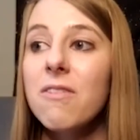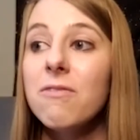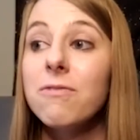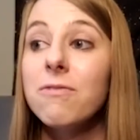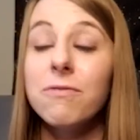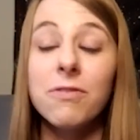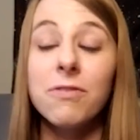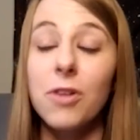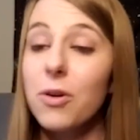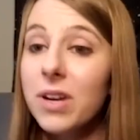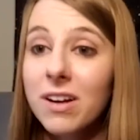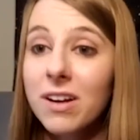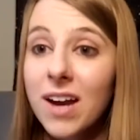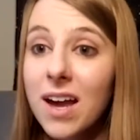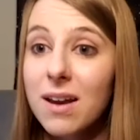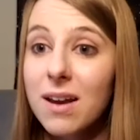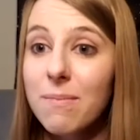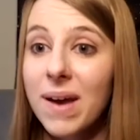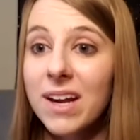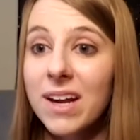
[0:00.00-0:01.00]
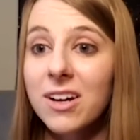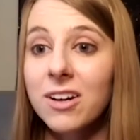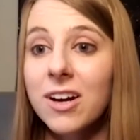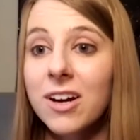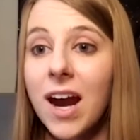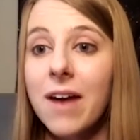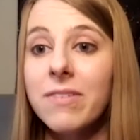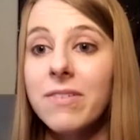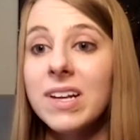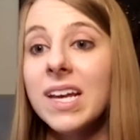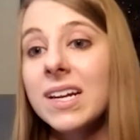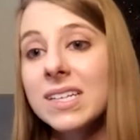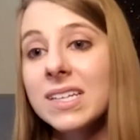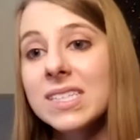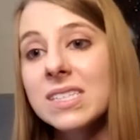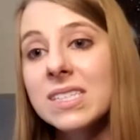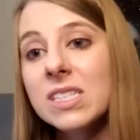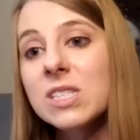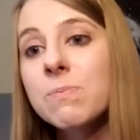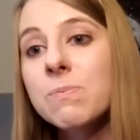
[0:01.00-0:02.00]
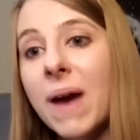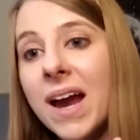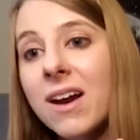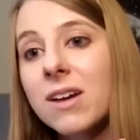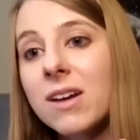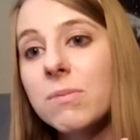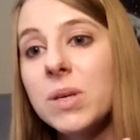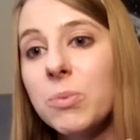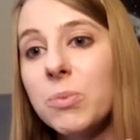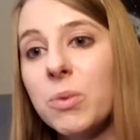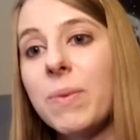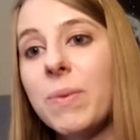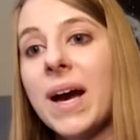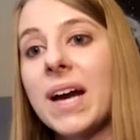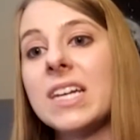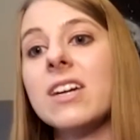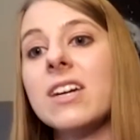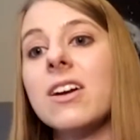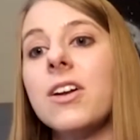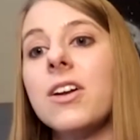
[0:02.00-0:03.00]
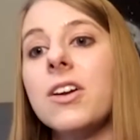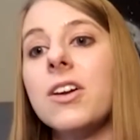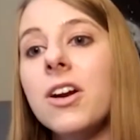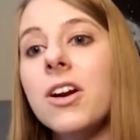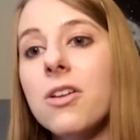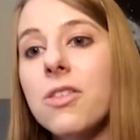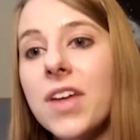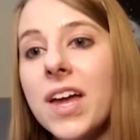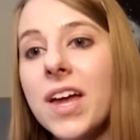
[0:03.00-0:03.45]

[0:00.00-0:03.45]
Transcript: floating around in microgravity, and it's inspiring people back here on Earth.